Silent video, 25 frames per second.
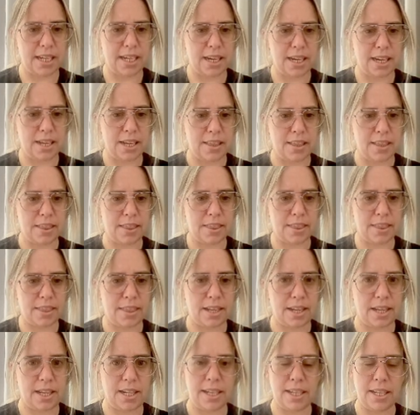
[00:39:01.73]
I
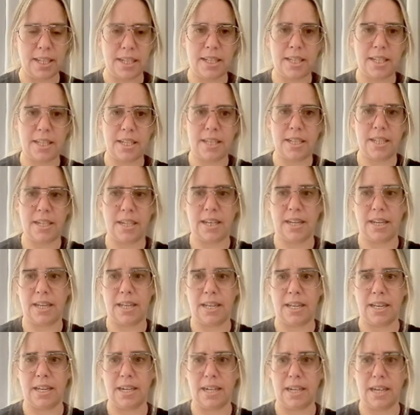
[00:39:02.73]
think
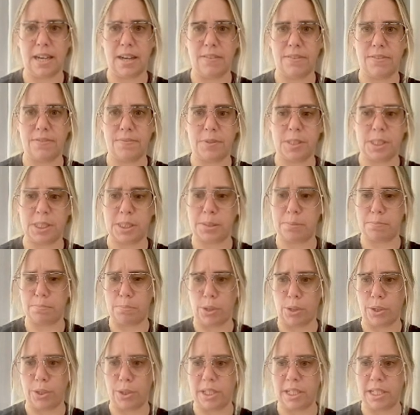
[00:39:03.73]
I've
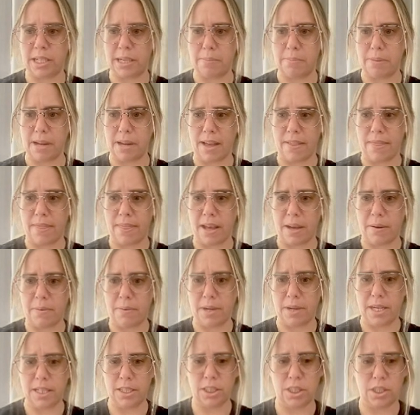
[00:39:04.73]
spoken about that
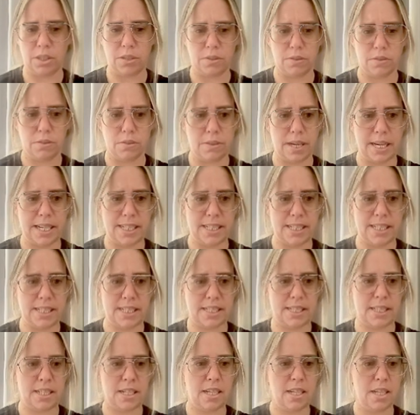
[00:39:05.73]
one.
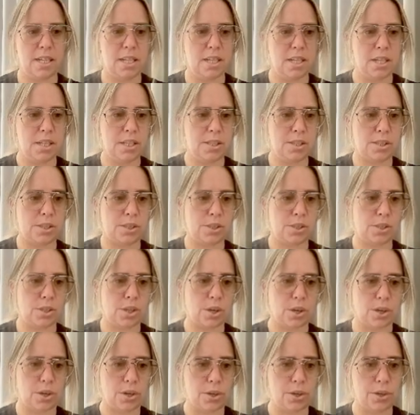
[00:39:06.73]
Great.
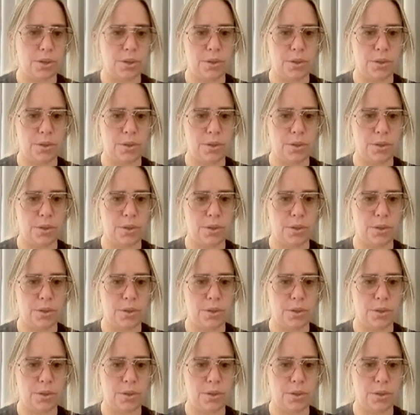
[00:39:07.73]
So,